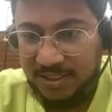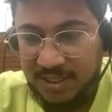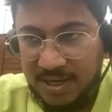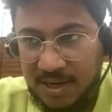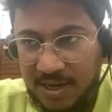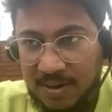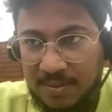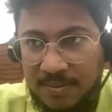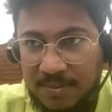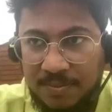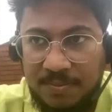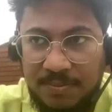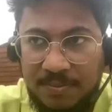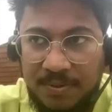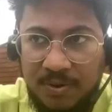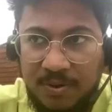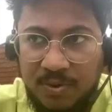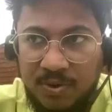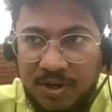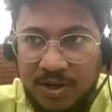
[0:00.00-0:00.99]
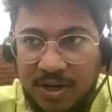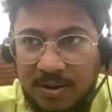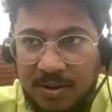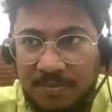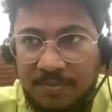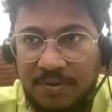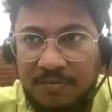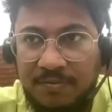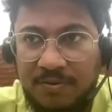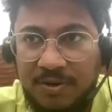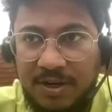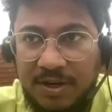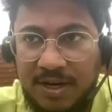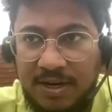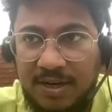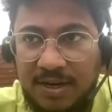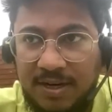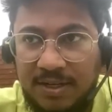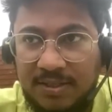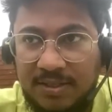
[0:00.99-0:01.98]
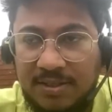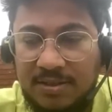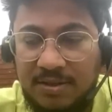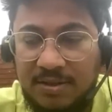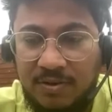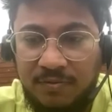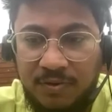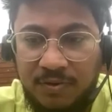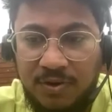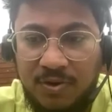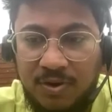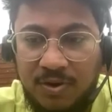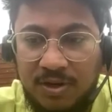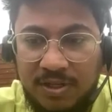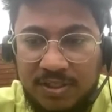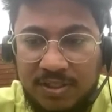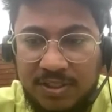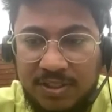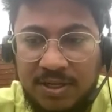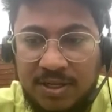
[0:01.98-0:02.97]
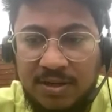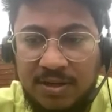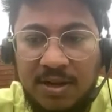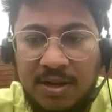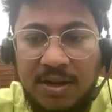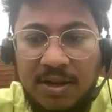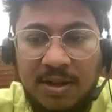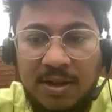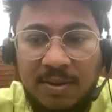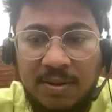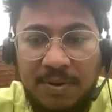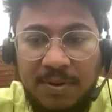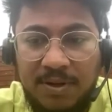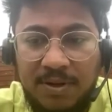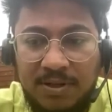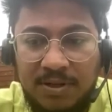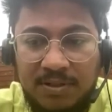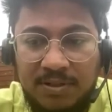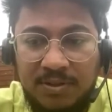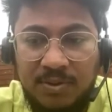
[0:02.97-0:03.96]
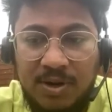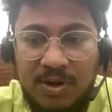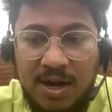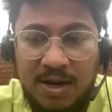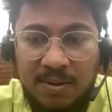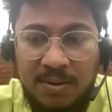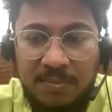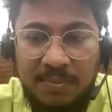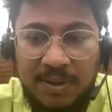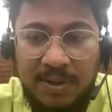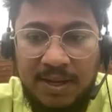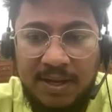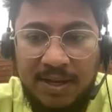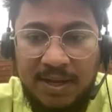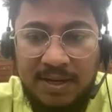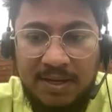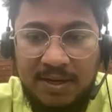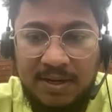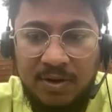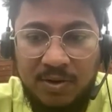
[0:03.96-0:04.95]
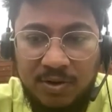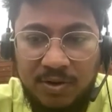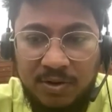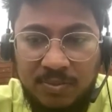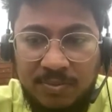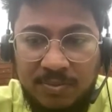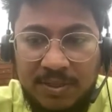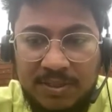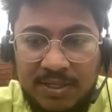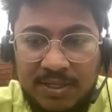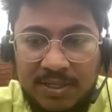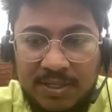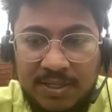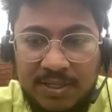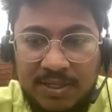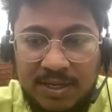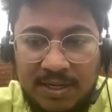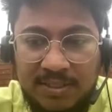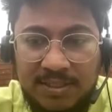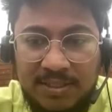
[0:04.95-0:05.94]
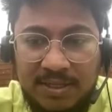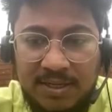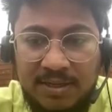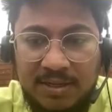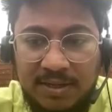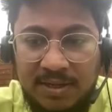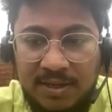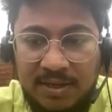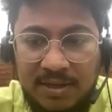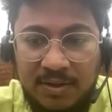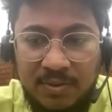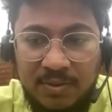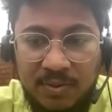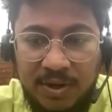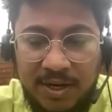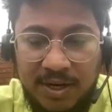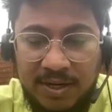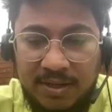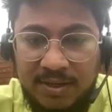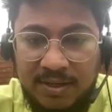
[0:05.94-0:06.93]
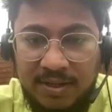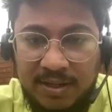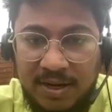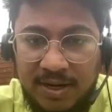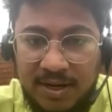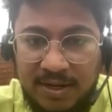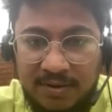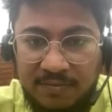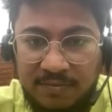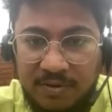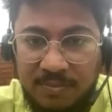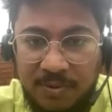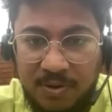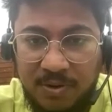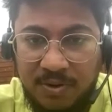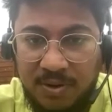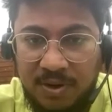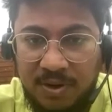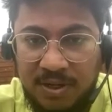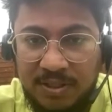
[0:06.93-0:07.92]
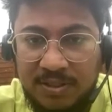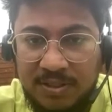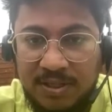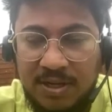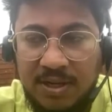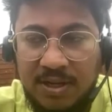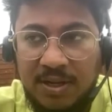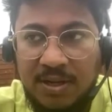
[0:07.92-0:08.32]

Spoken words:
don't come before 10 days of your college start, because you can't make any documents unless and until you get to the letter from your college.